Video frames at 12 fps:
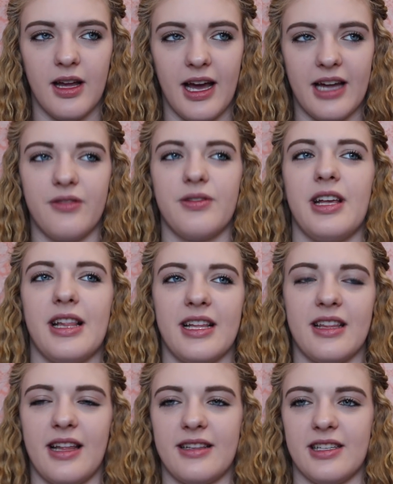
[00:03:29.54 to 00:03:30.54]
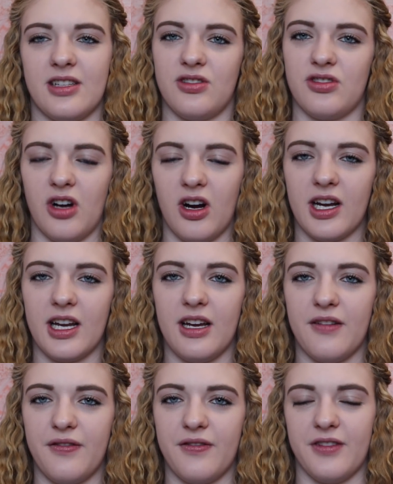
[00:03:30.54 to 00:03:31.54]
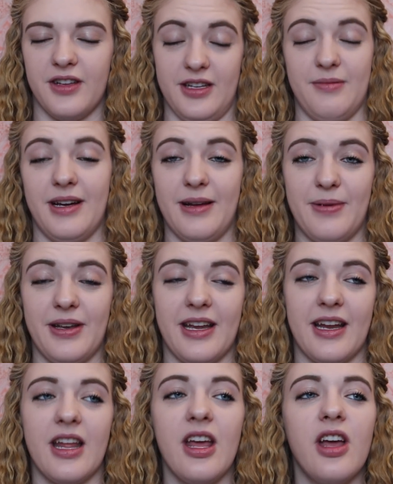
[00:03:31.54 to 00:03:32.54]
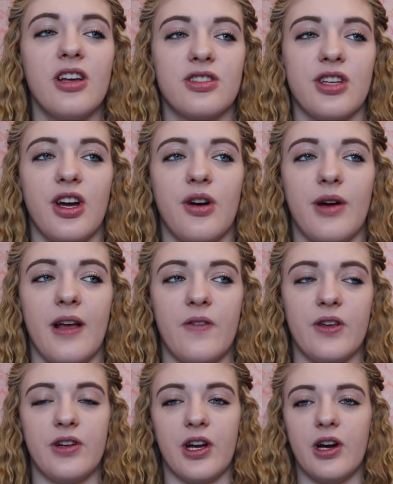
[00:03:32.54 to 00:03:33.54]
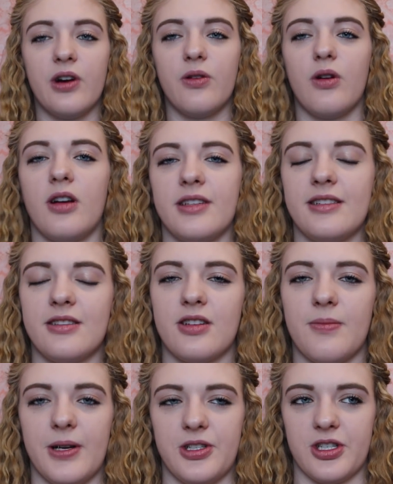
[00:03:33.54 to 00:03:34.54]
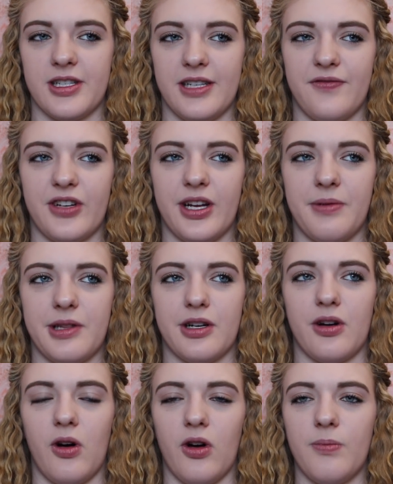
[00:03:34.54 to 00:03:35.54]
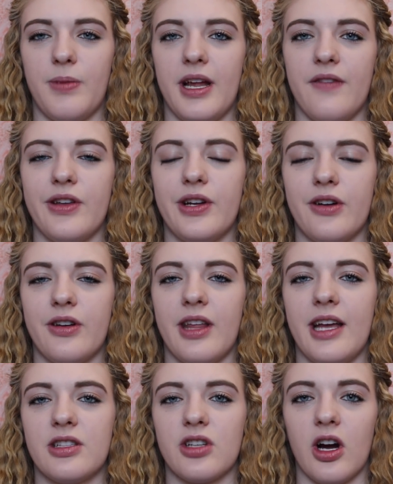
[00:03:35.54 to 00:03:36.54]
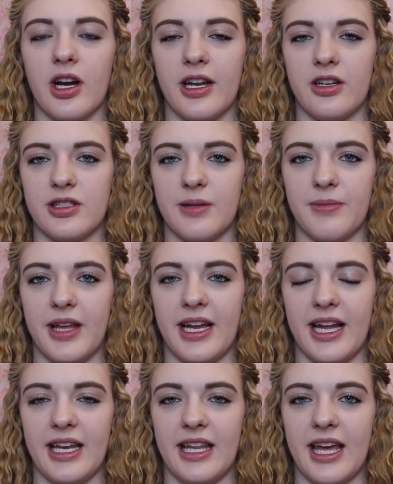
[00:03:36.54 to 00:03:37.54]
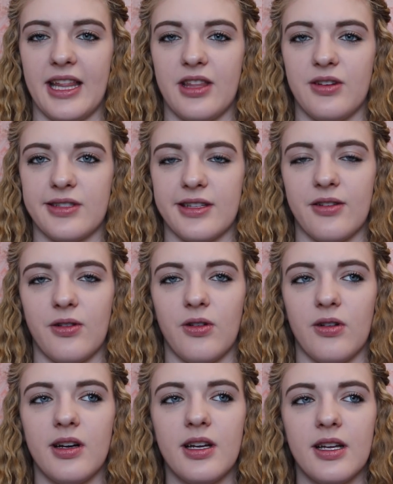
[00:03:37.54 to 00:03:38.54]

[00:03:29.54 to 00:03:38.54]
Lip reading: I don't really think that that's like strong enough in my opinion. So if you go, I'll insert a picture because I forget what they're called, but if you go to like Target or something and get those little